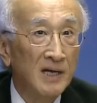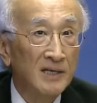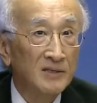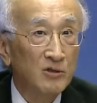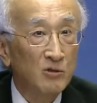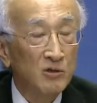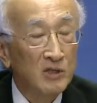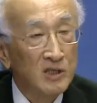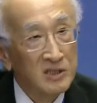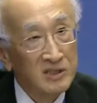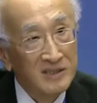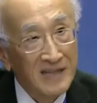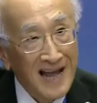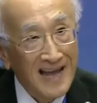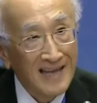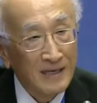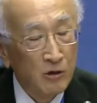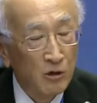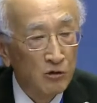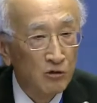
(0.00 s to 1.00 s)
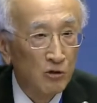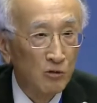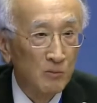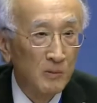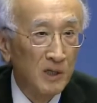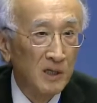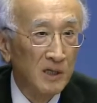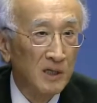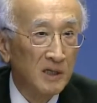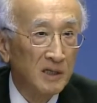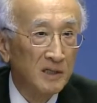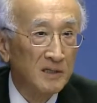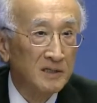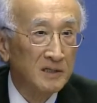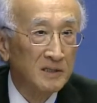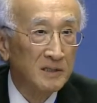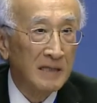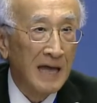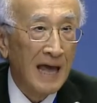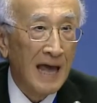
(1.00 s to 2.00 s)
So this dichotomy
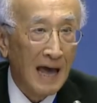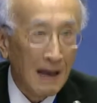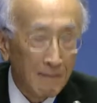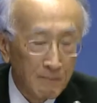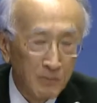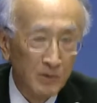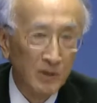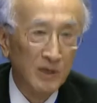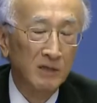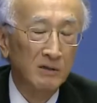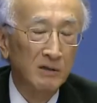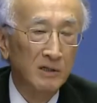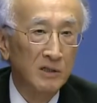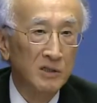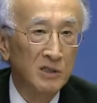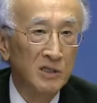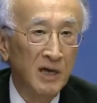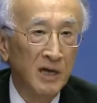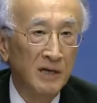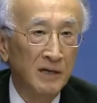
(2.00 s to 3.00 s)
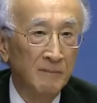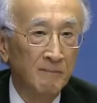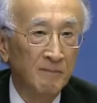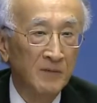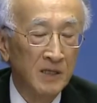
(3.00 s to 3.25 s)
is happening in China,